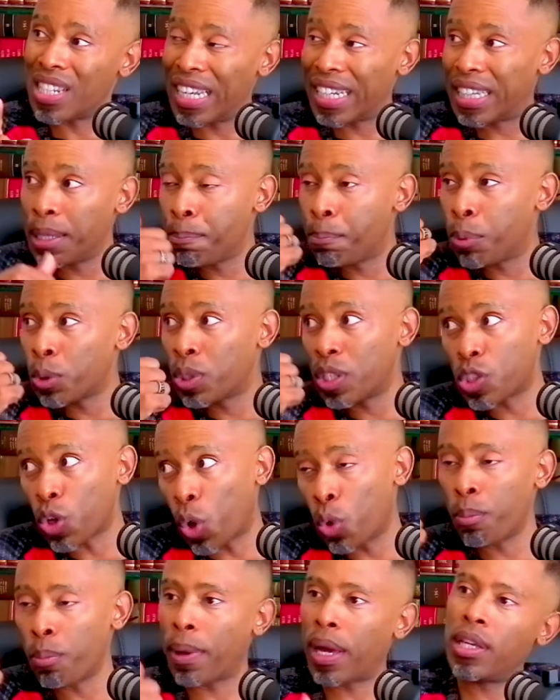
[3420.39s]
Let him put his
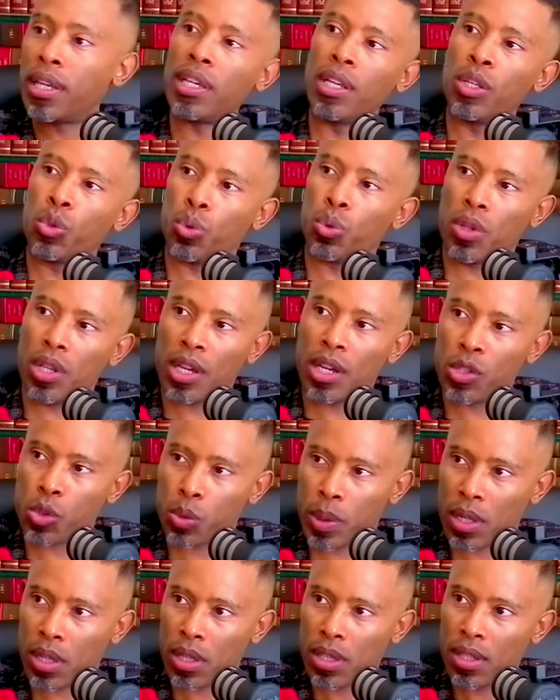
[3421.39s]
own money into there as
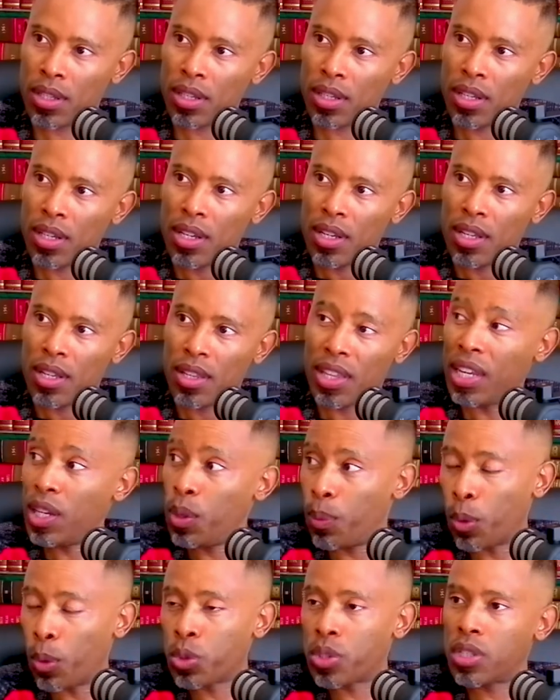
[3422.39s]
well. Then he
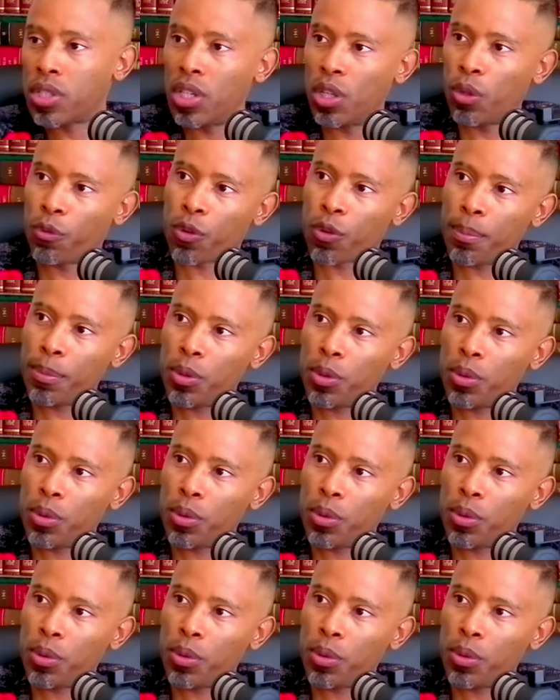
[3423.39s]
won't steal from